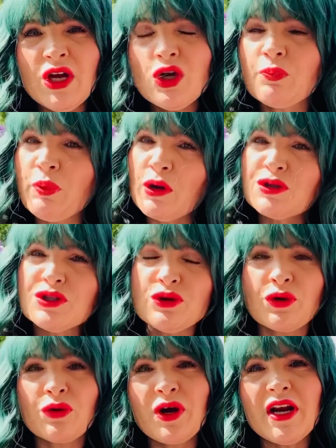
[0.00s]
your personal
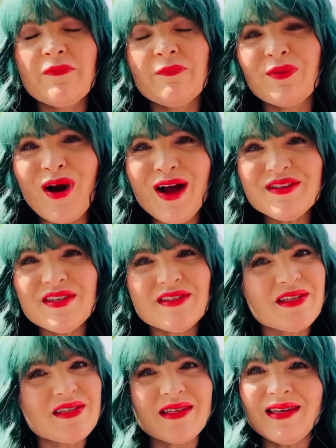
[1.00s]
creative process
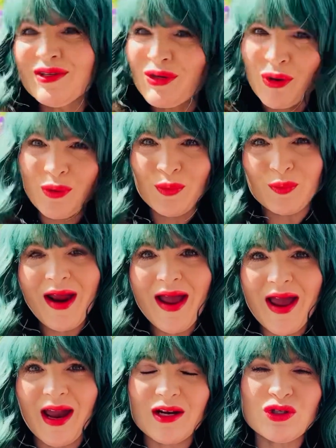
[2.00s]
is
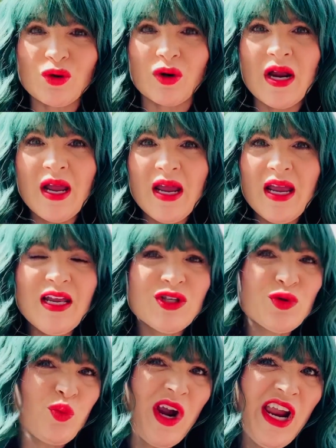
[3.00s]
incorrect or
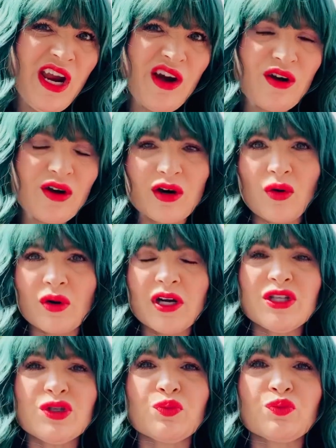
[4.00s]
it's weird or
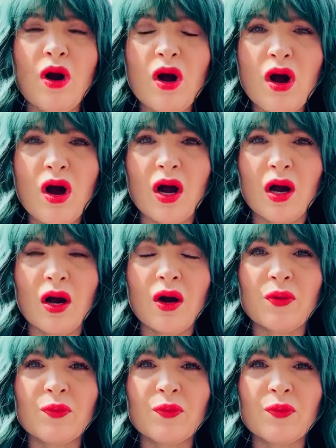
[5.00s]
it's wrong or